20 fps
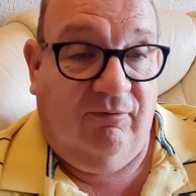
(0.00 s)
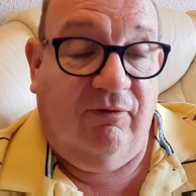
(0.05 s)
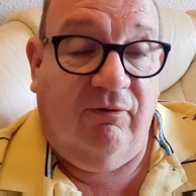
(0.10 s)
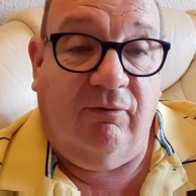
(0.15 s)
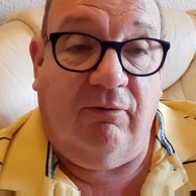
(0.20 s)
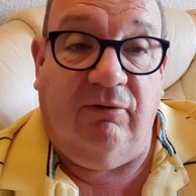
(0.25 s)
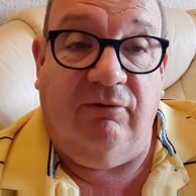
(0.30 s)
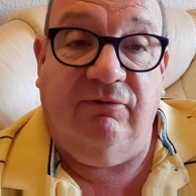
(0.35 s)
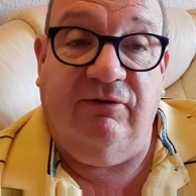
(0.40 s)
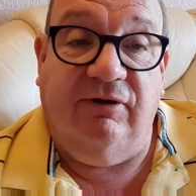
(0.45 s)

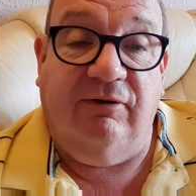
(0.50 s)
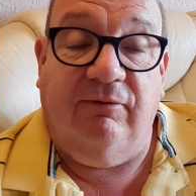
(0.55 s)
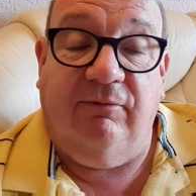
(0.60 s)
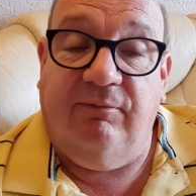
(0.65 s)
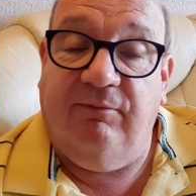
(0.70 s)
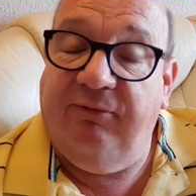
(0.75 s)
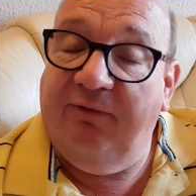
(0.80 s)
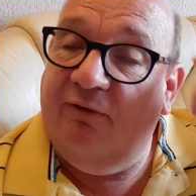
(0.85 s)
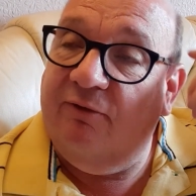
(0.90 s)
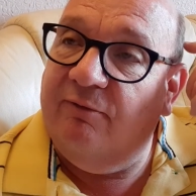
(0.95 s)
quote it
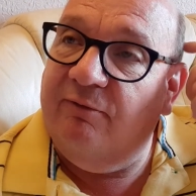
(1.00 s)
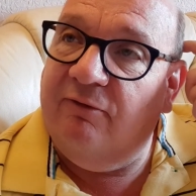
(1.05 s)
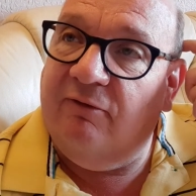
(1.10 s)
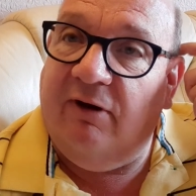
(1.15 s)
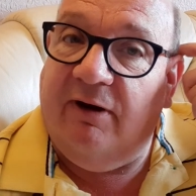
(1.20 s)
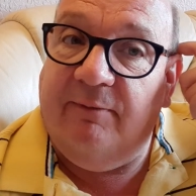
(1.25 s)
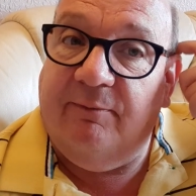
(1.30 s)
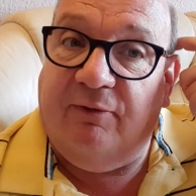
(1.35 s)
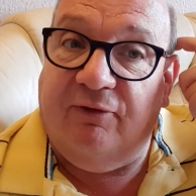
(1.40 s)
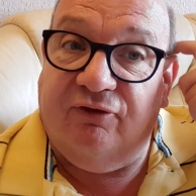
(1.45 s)

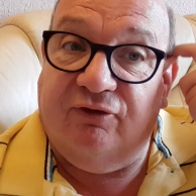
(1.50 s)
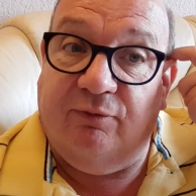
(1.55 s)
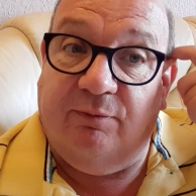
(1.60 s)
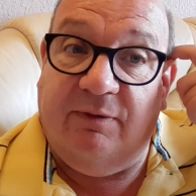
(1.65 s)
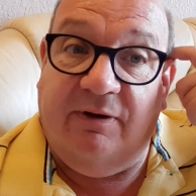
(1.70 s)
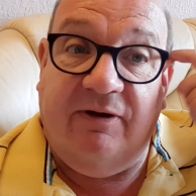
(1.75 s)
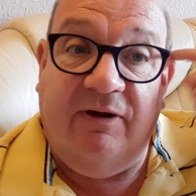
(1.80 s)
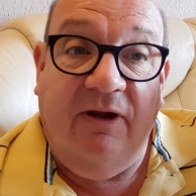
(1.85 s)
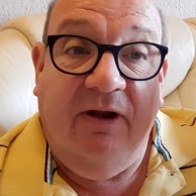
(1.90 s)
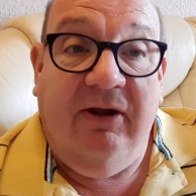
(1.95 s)
quite
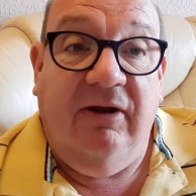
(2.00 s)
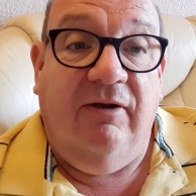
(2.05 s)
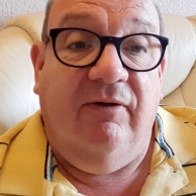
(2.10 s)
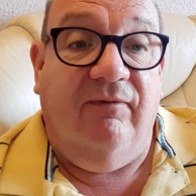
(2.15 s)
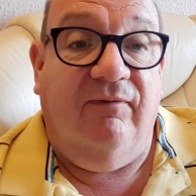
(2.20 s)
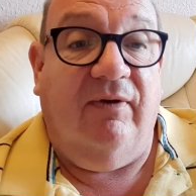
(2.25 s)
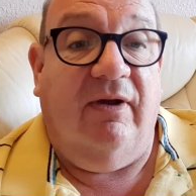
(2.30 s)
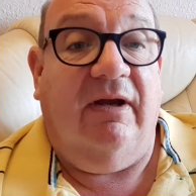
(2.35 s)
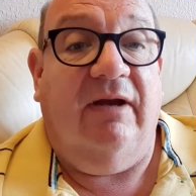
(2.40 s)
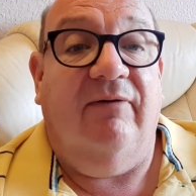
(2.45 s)
possibly
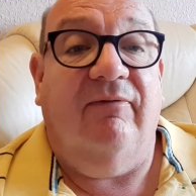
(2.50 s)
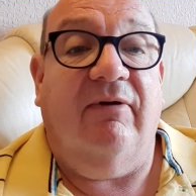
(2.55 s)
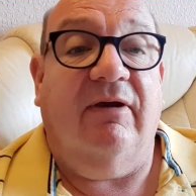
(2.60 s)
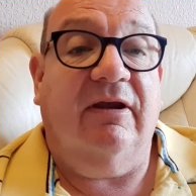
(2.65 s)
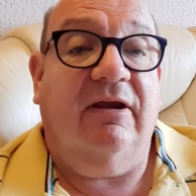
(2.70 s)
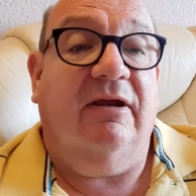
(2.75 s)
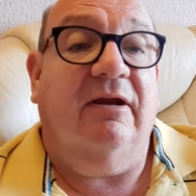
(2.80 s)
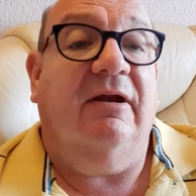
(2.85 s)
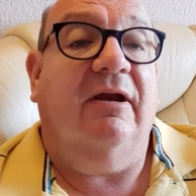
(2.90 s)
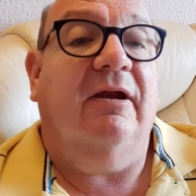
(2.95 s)
fairly
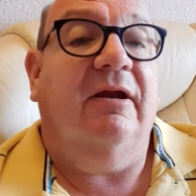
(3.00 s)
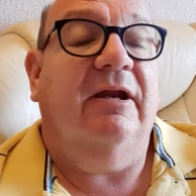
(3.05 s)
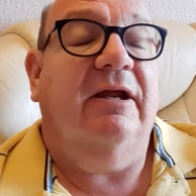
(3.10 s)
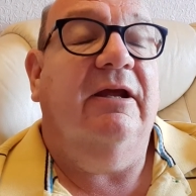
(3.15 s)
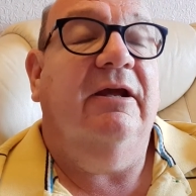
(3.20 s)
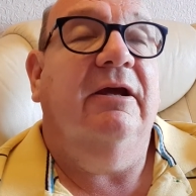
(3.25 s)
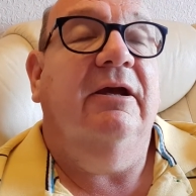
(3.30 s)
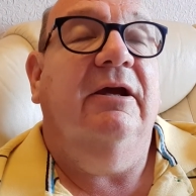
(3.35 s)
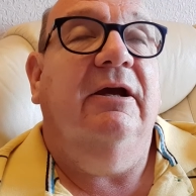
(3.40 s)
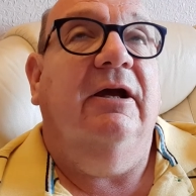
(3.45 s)
regularly.
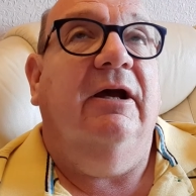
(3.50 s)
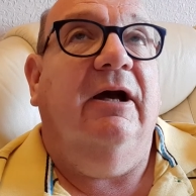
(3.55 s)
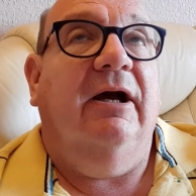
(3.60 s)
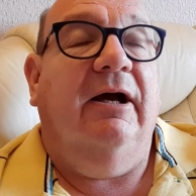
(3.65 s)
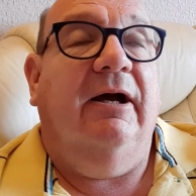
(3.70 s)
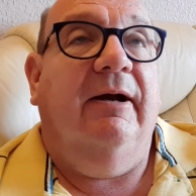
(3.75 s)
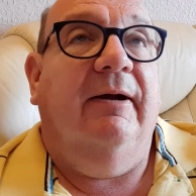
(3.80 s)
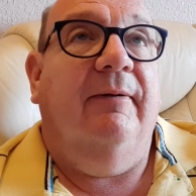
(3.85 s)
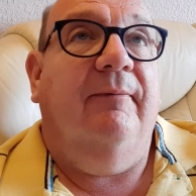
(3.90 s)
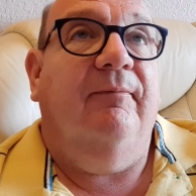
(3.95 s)

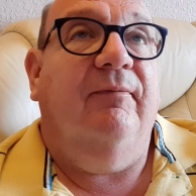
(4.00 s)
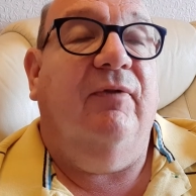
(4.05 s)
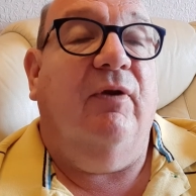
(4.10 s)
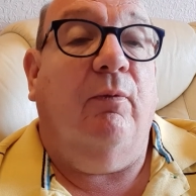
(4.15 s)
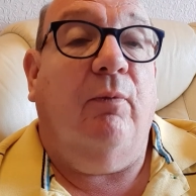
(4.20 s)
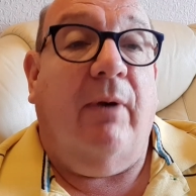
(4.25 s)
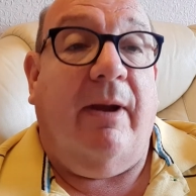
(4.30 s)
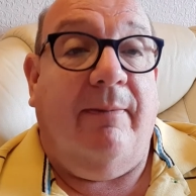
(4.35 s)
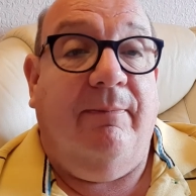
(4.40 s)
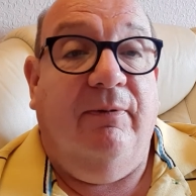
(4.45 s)
Um, no
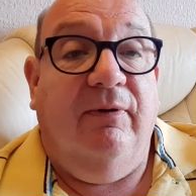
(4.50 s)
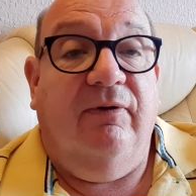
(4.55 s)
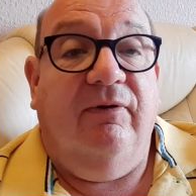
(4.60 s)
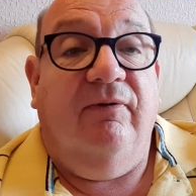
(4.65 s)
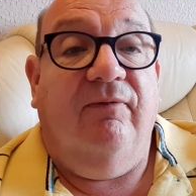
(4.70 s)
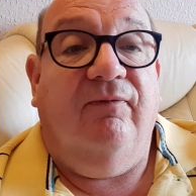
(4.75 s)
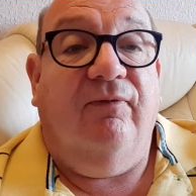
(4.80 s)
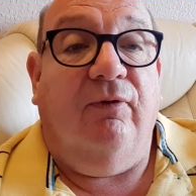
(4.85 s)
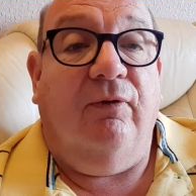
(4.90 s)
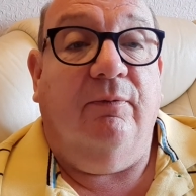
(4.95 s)
weapon
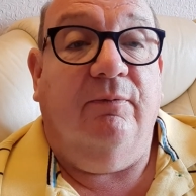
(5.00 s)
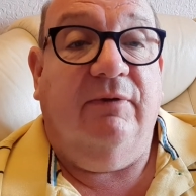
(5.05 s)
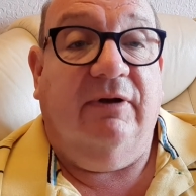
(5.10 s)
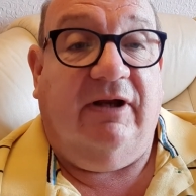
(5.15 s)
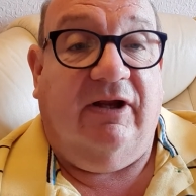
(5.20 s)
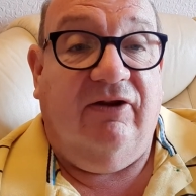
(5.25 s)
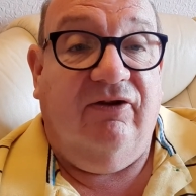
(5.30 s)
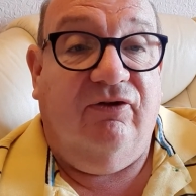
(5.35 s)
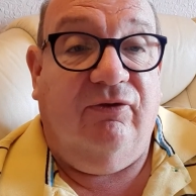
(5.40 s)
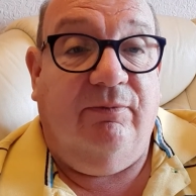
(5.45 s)
formed
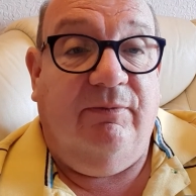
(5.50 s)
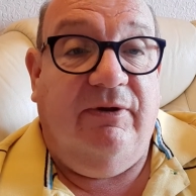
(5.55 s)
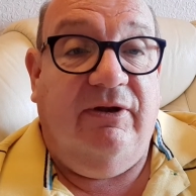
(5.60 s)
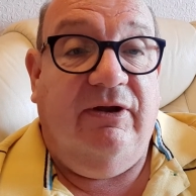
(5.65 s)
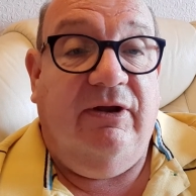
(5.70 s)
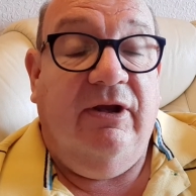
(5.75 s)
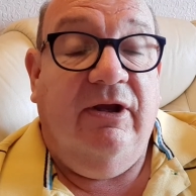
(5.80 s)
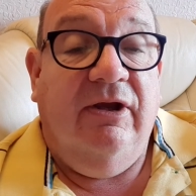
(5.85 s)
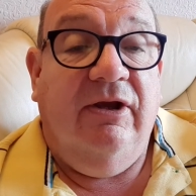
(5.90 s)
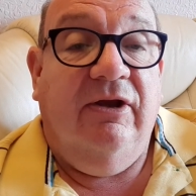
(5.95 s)
against
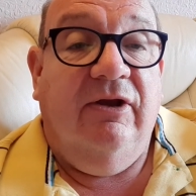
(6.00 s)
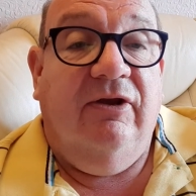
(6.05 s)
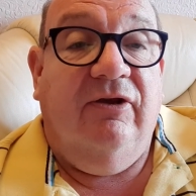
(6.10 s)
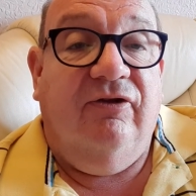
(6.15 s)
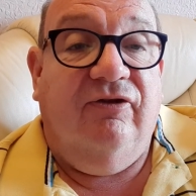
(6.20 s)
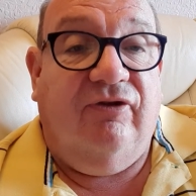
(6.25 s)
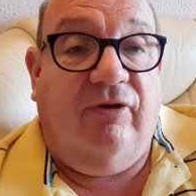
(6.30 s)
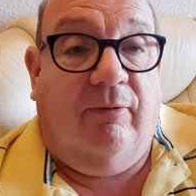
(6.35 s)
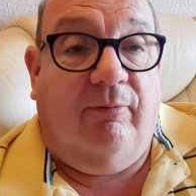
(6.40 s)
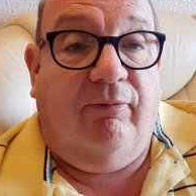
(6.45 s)
me
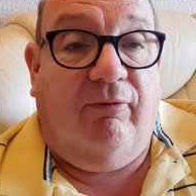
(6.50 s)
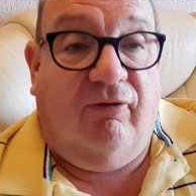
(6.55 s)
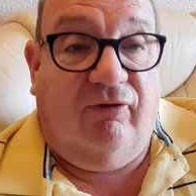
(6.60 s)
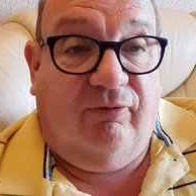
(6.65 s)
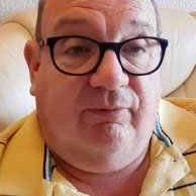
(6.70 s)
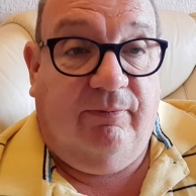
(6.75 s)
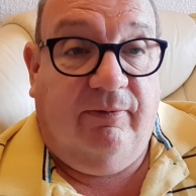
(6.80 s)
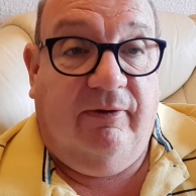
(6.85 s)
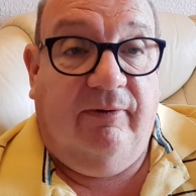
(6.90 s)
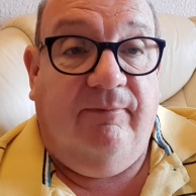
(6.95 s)
shall
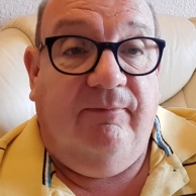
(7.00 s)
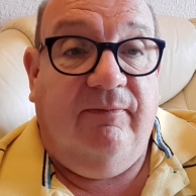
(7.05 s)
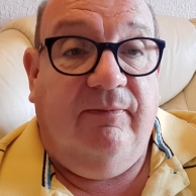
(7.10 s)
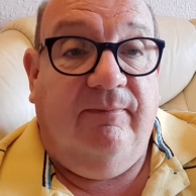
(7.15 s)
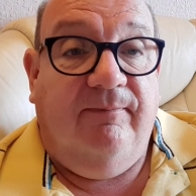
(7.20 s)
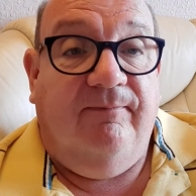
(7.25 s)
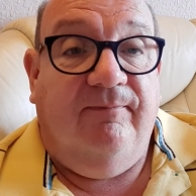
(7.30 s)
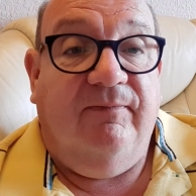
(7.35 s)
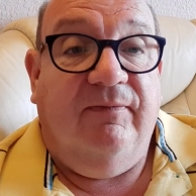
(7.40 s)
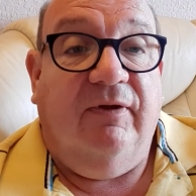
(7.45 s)
prosper
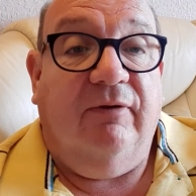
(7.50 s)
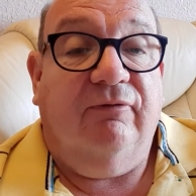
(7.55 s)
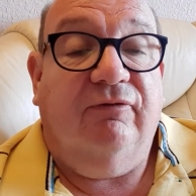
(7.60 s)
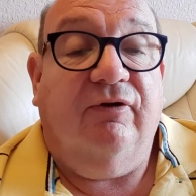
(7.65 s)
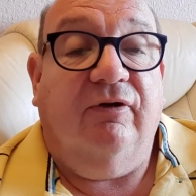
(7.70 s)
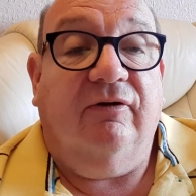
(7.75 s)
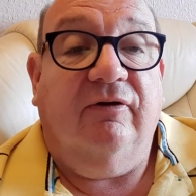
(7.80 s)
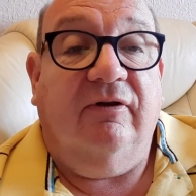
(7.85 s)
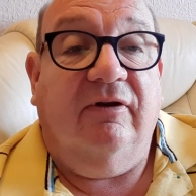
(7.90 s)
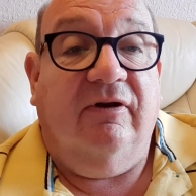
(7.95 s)
no
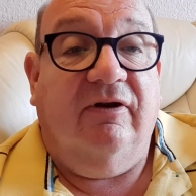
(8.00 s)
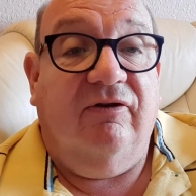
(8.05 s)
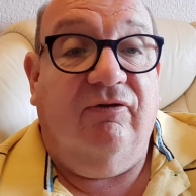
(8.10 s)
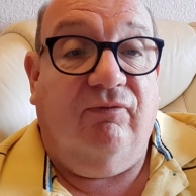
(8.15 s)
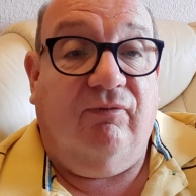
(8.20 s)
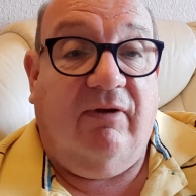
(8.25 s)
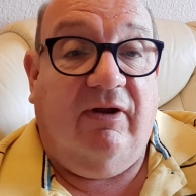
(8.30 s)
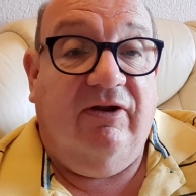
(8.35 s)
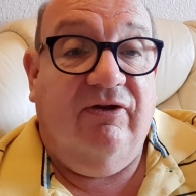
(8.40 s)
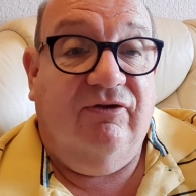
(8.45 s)
tongue that is
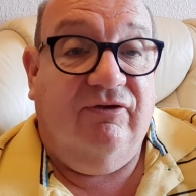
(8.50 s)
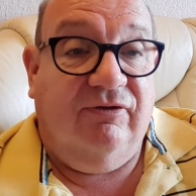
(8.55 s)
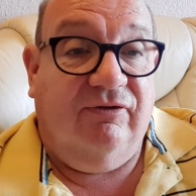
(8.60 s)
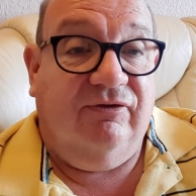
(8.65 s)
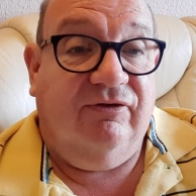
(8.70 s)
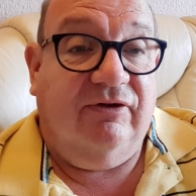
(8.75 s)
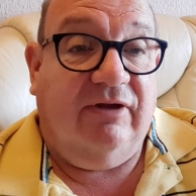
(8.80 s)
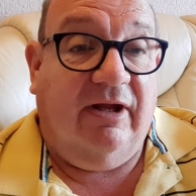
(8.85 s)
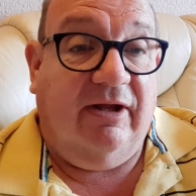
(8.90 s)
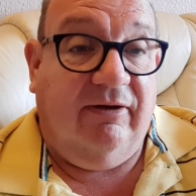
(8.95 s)
raised shall
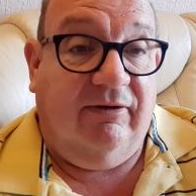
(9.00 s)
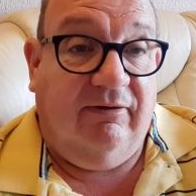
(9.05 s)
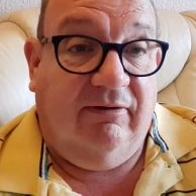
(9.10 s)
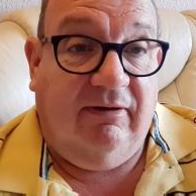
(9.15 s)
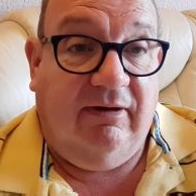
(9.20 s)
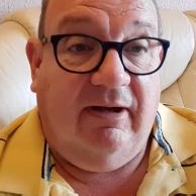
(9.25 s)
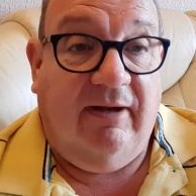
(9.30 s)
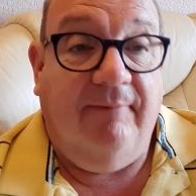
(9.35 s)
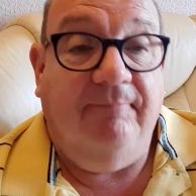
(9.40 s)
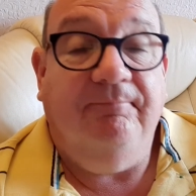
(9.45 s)
stand.
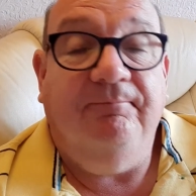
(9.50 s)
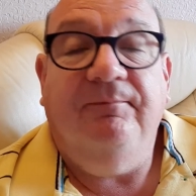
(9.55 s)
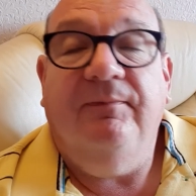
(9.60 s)
Yeah?